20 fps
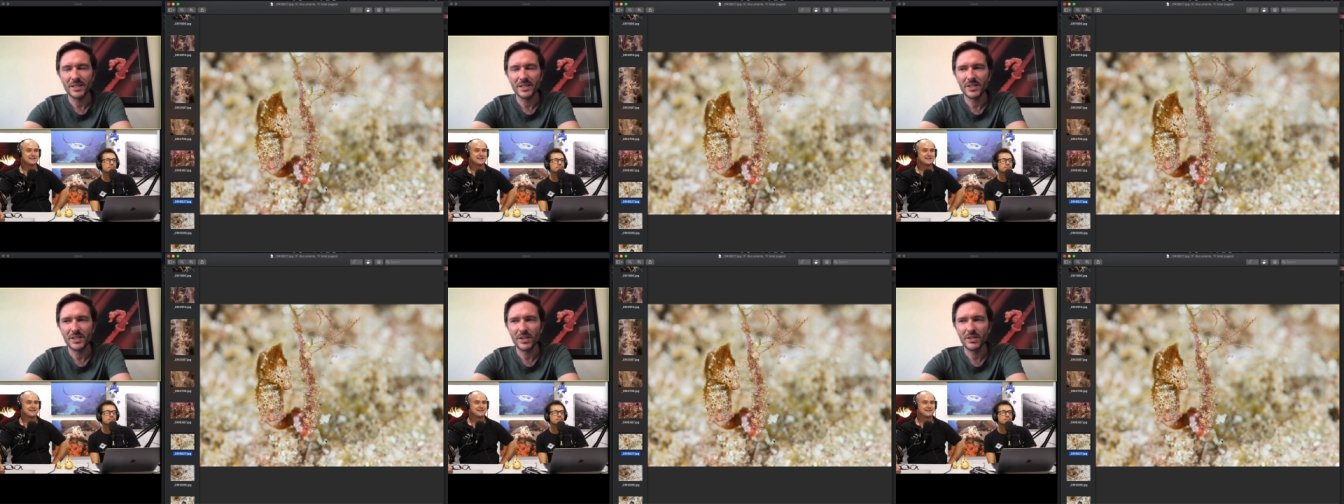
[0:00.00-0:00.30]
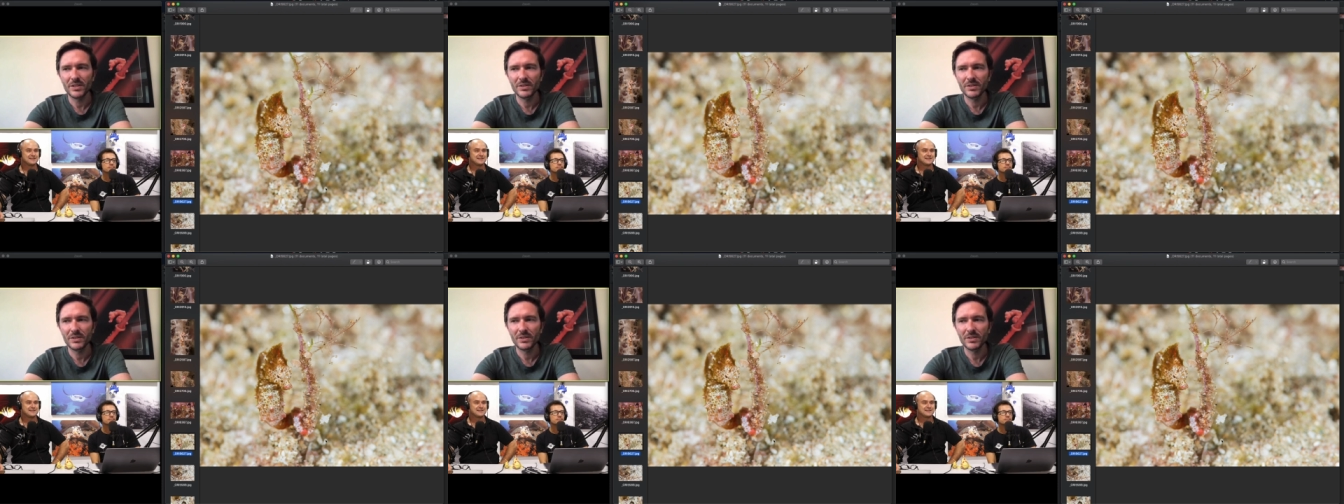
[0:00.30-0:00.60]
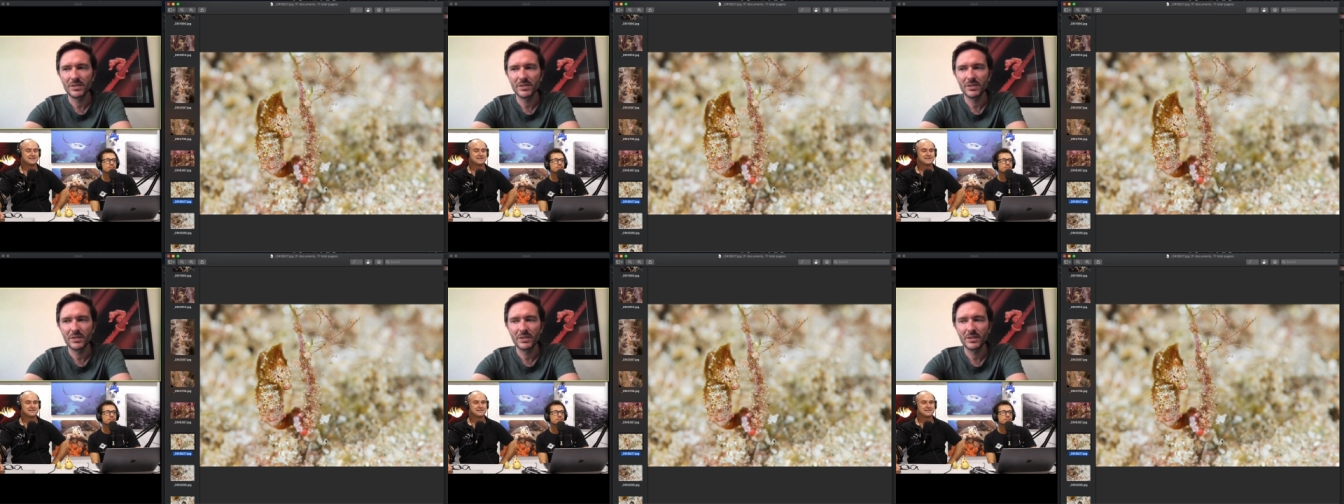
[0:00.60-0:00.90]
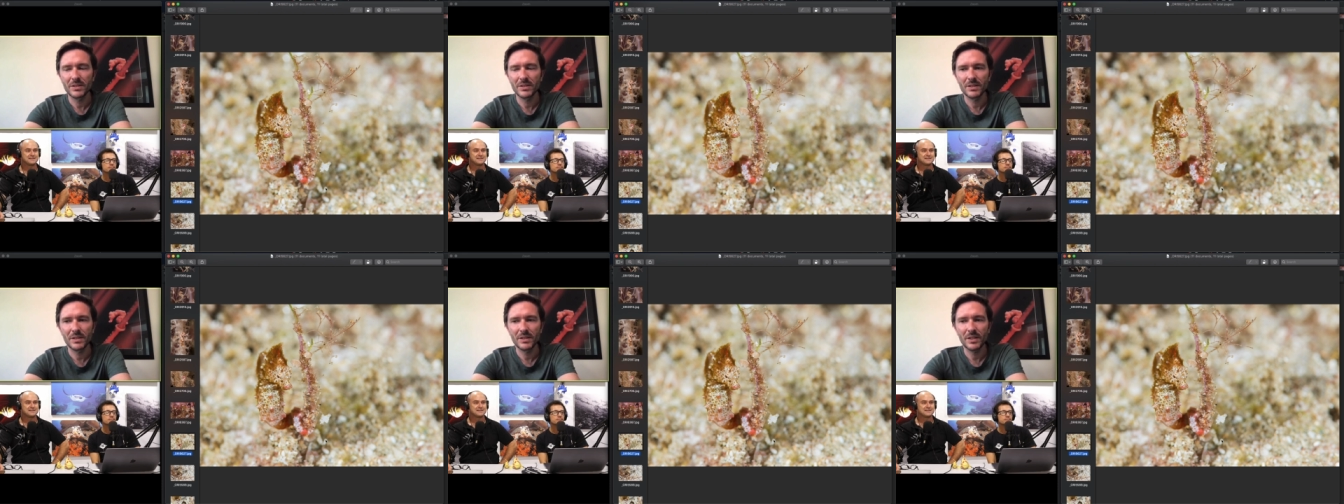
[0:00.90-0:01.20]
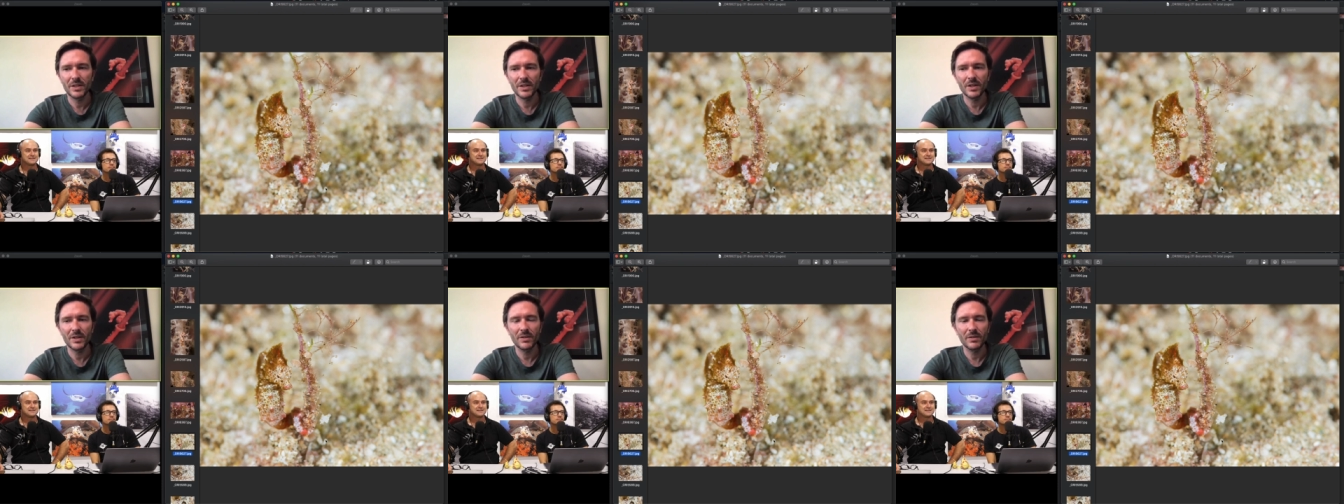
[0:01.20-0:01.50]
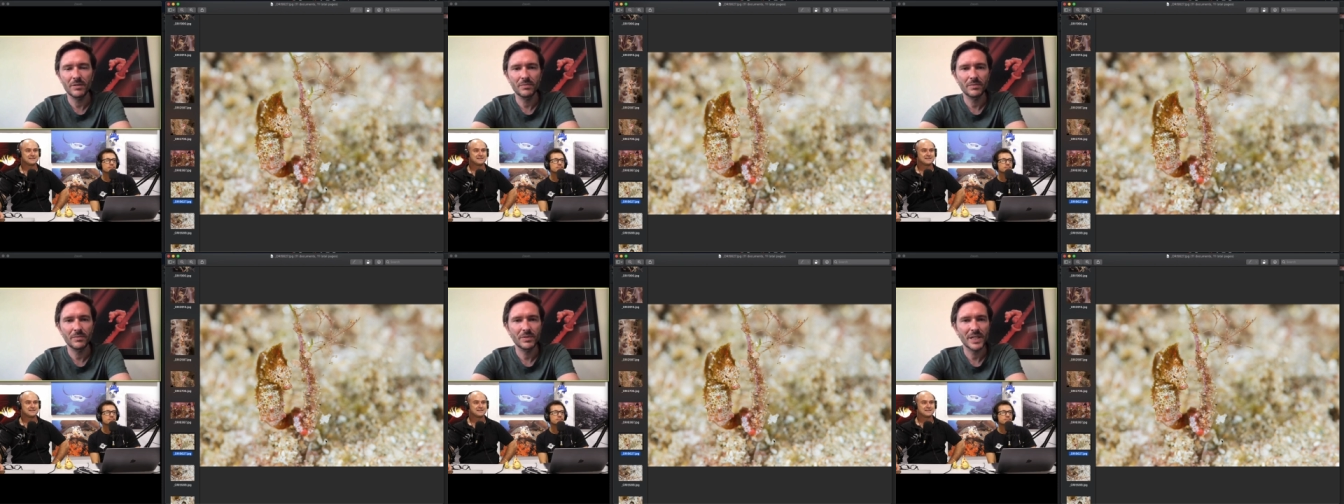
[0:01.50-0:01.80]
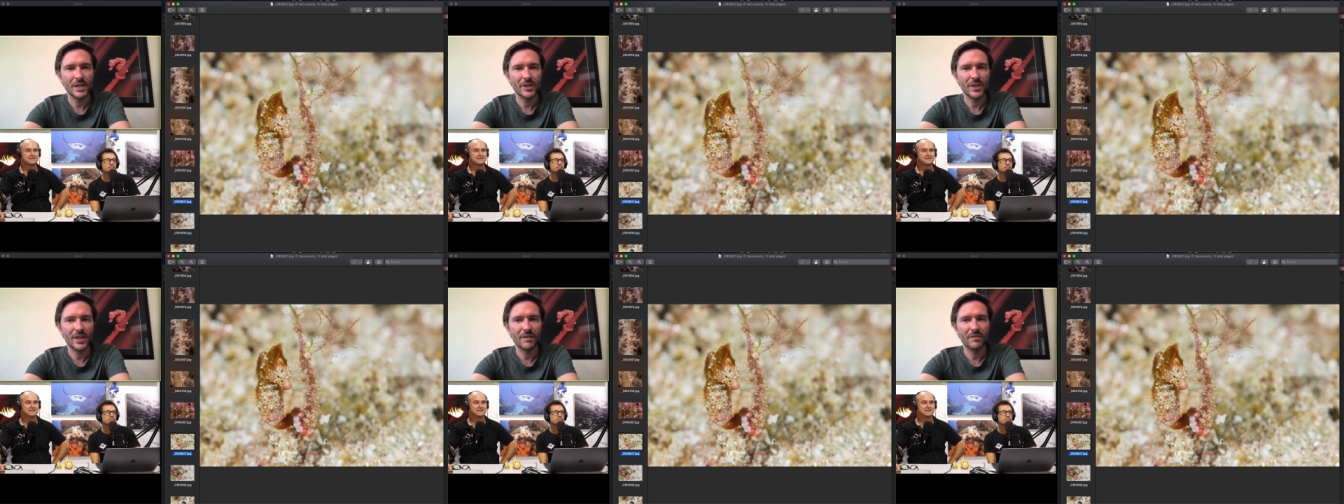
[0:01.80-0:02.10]
So you know,
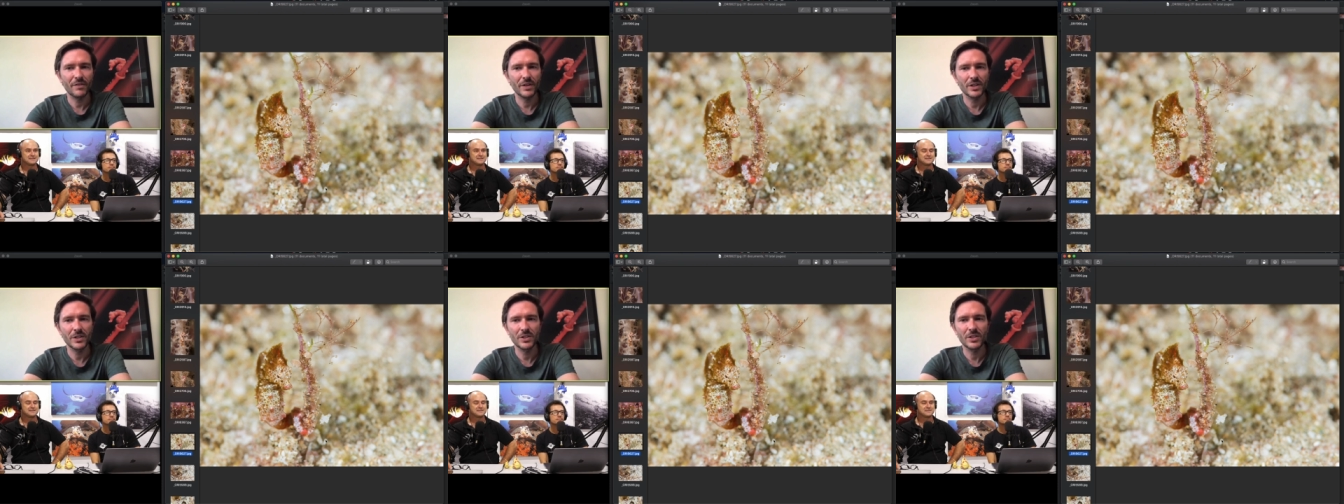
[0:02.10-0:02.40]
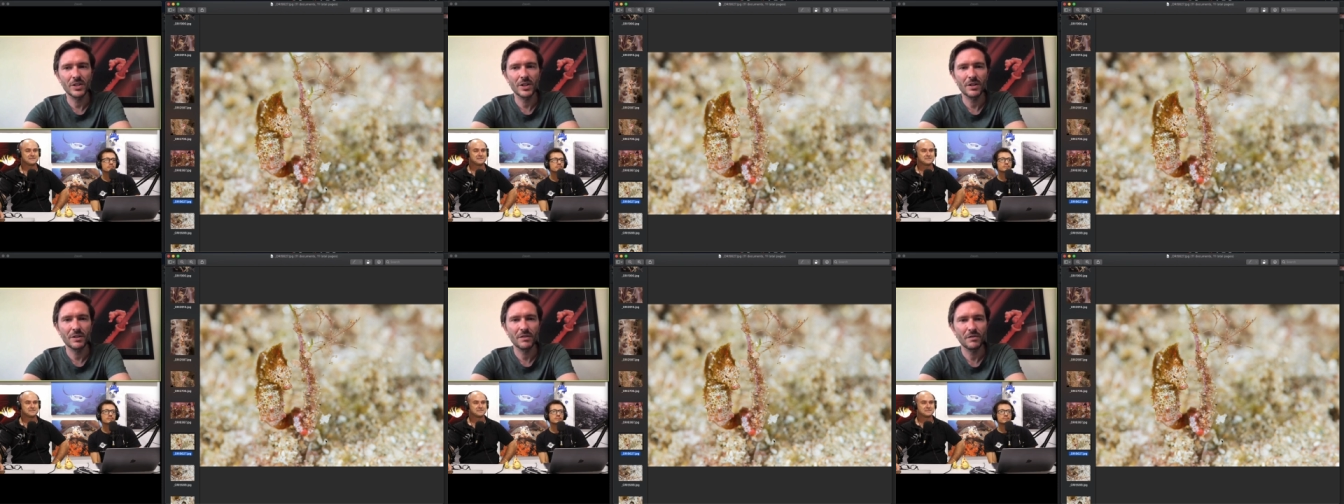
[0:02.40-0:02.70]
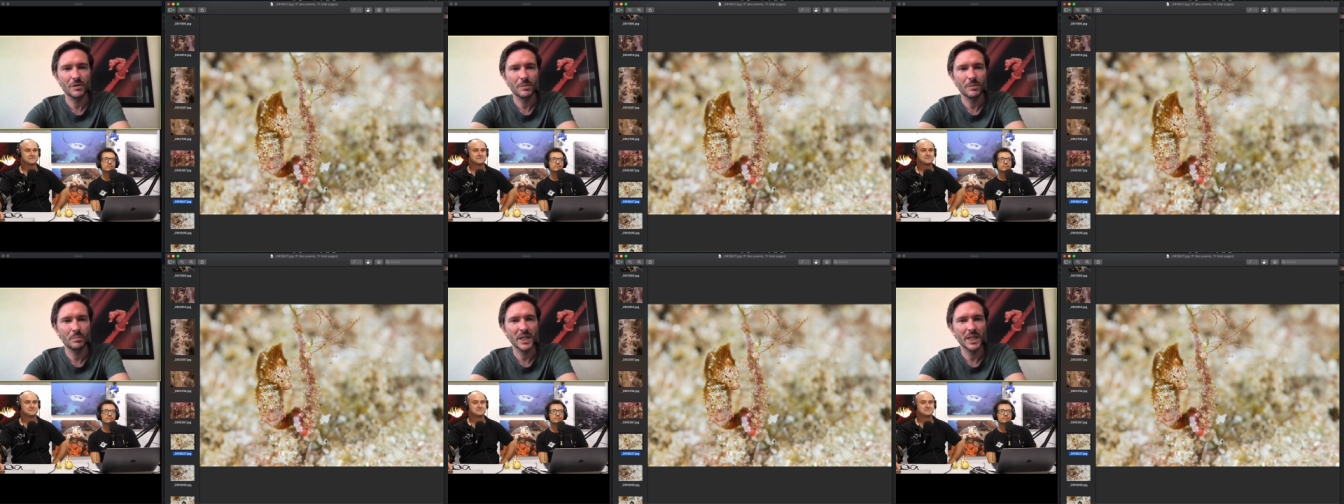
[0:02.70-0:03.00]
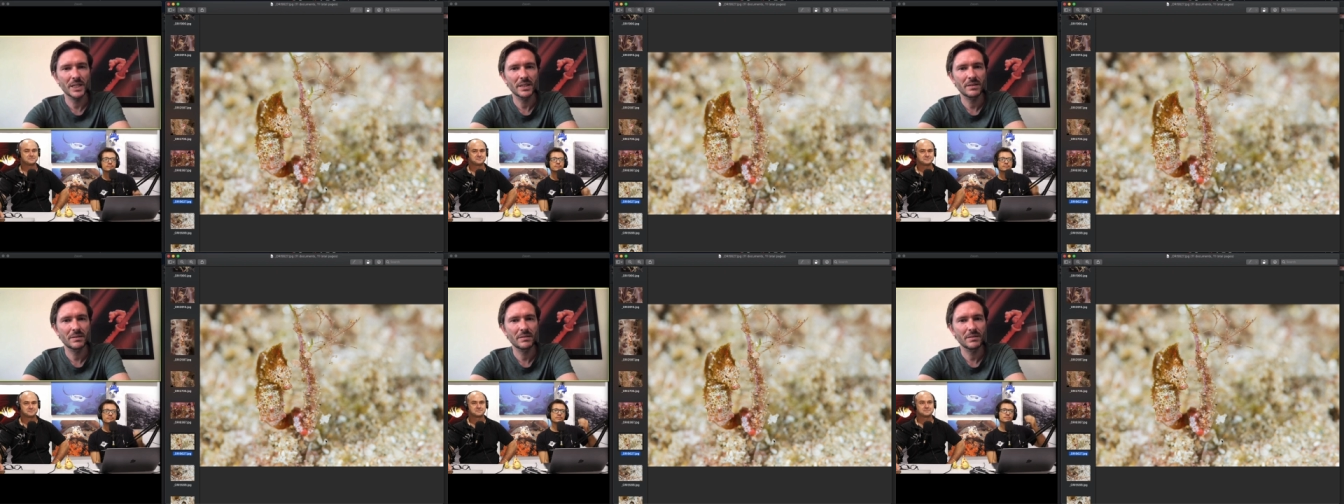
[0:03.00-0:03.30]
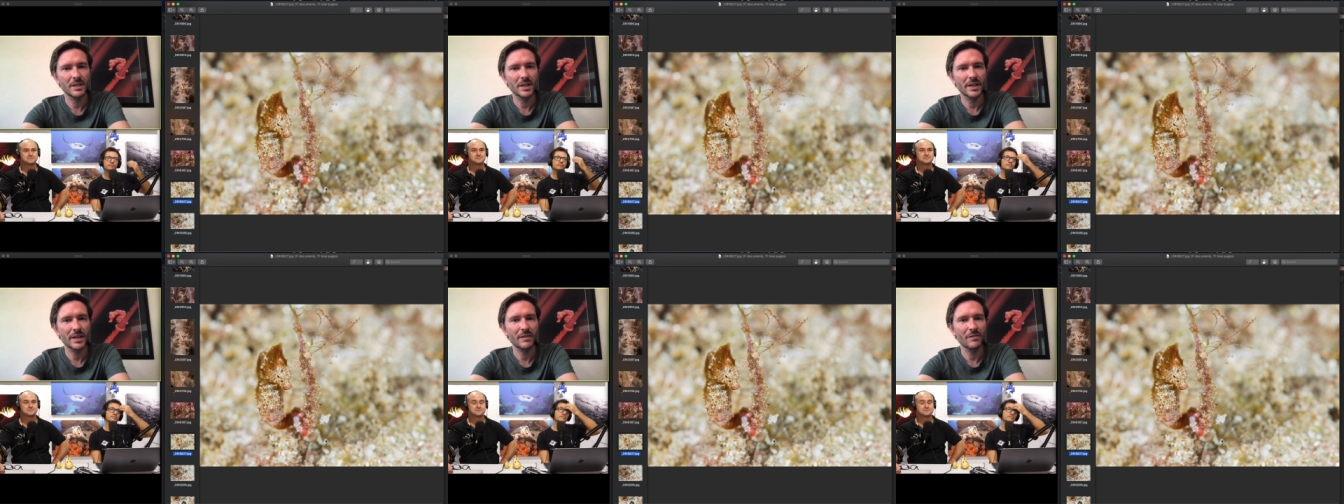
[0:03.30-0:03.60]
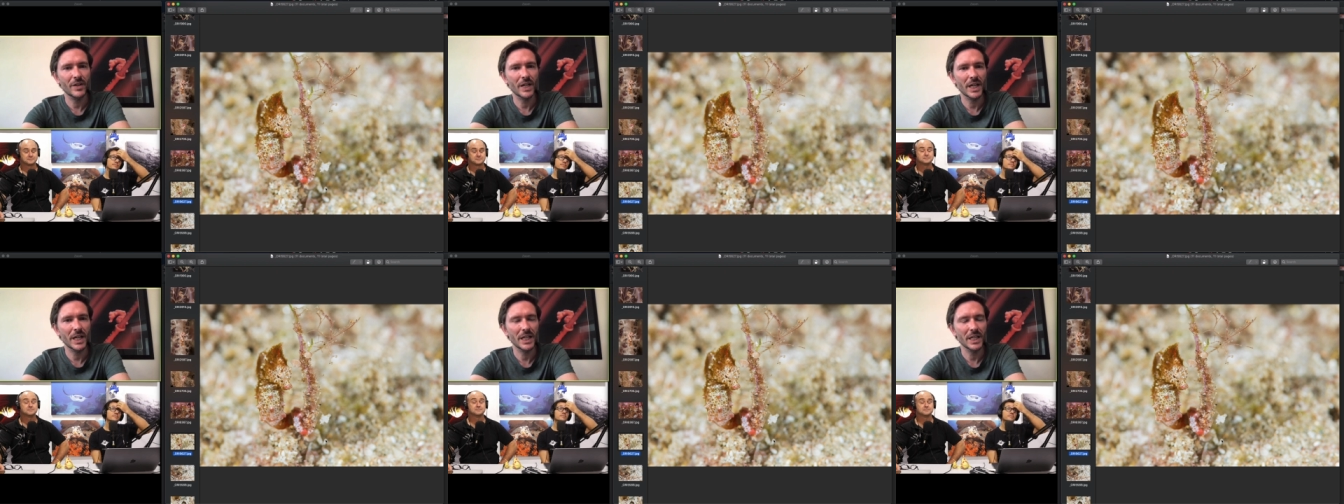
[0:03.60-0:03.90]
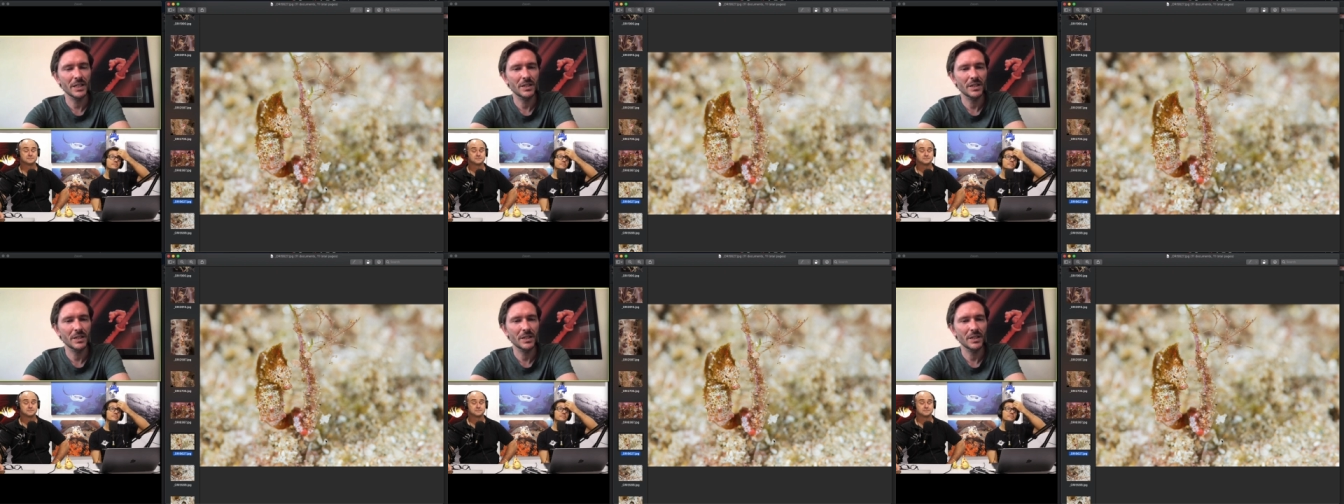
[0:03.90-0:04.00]
South Africa's known for big diving mm.